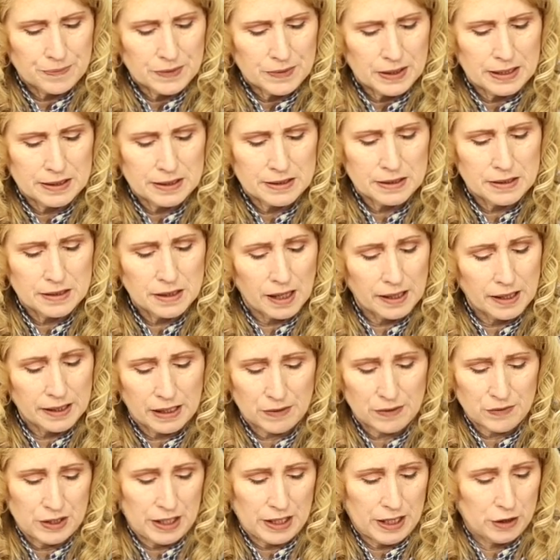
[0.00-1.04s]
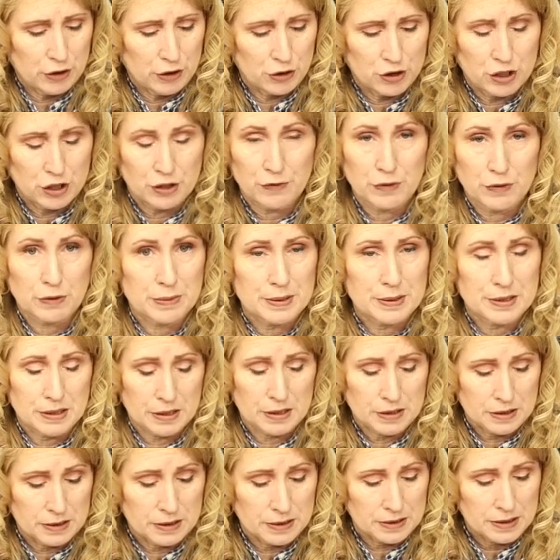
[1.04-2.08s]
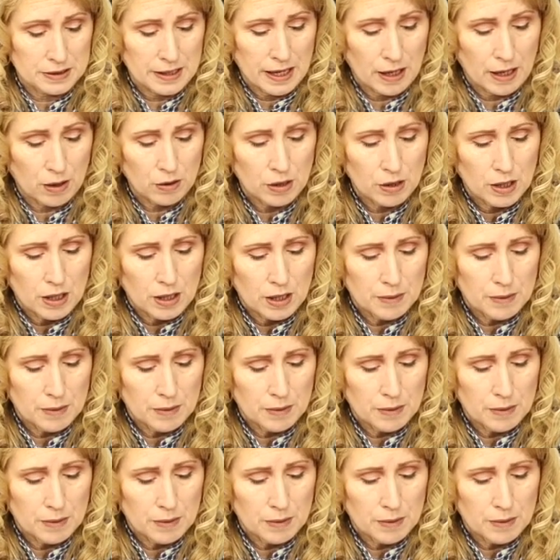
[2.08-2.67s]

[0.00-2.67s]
He did not have the energy for resistance now,